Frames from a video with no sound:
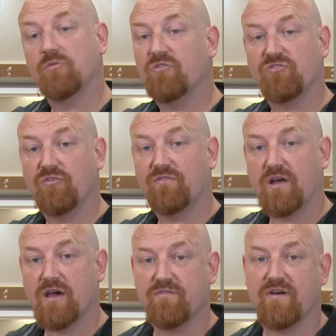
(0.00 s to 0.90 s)
2 in the shoe
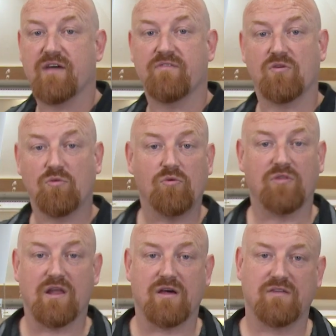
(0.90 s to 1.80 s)
fly, for having all
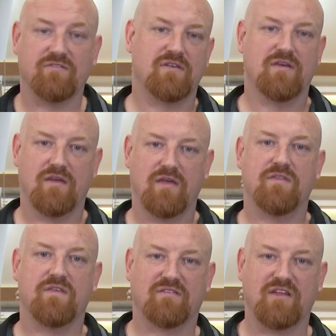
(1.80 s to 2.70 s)
the lines
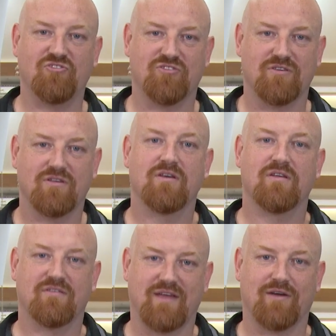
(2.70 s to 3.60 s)
in the extension
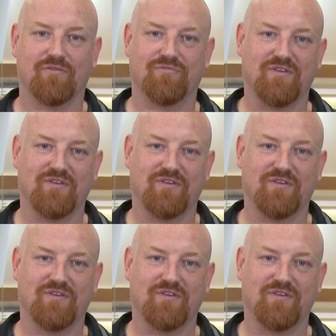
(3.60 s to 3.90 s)
down and